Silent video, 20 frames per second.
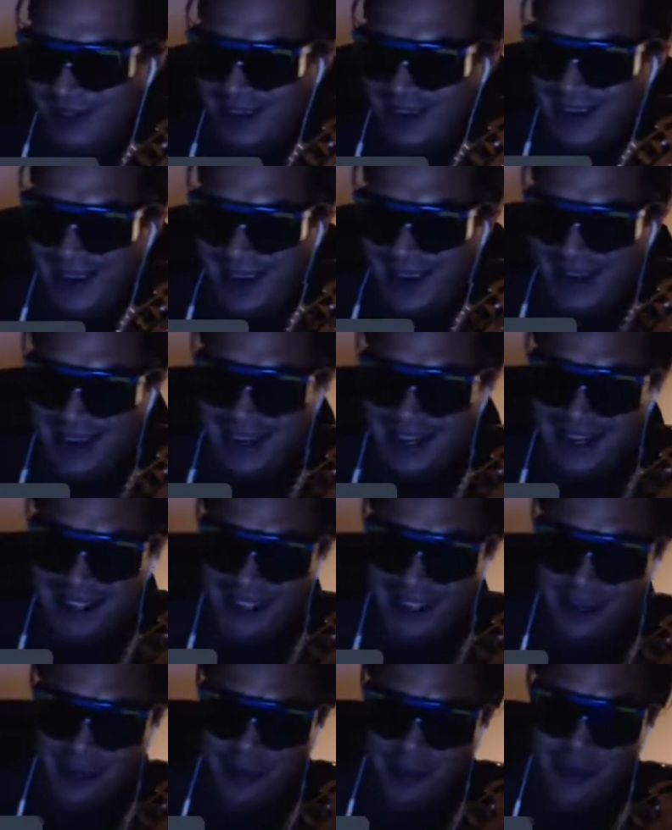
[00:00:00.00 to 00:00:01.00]

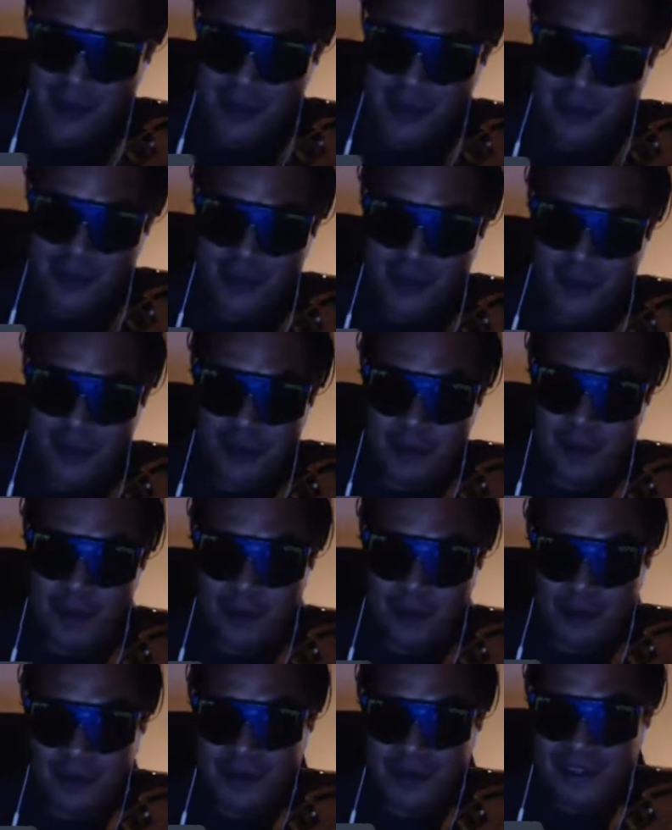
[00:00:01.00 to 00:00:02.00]
AEW has won me
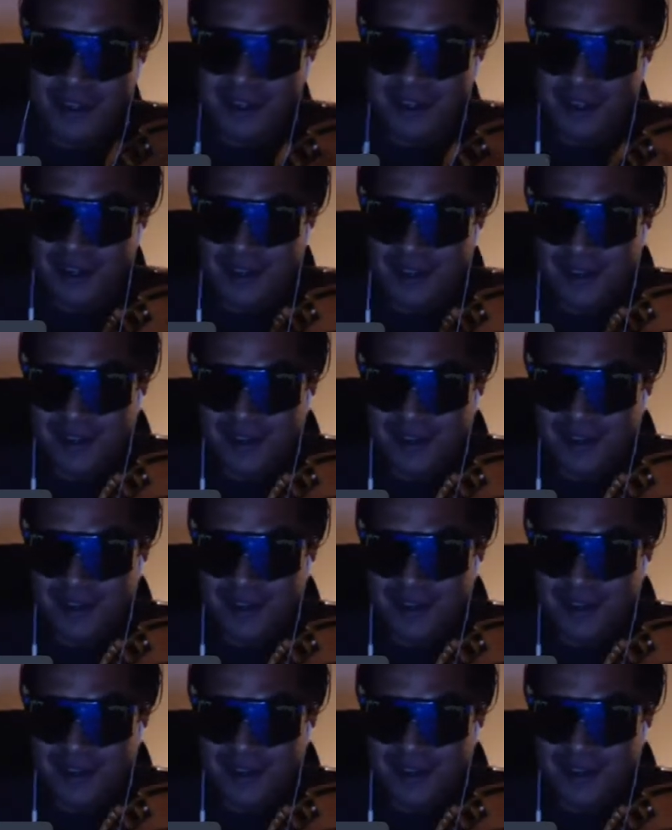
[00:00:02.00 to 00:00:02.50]
over tonight.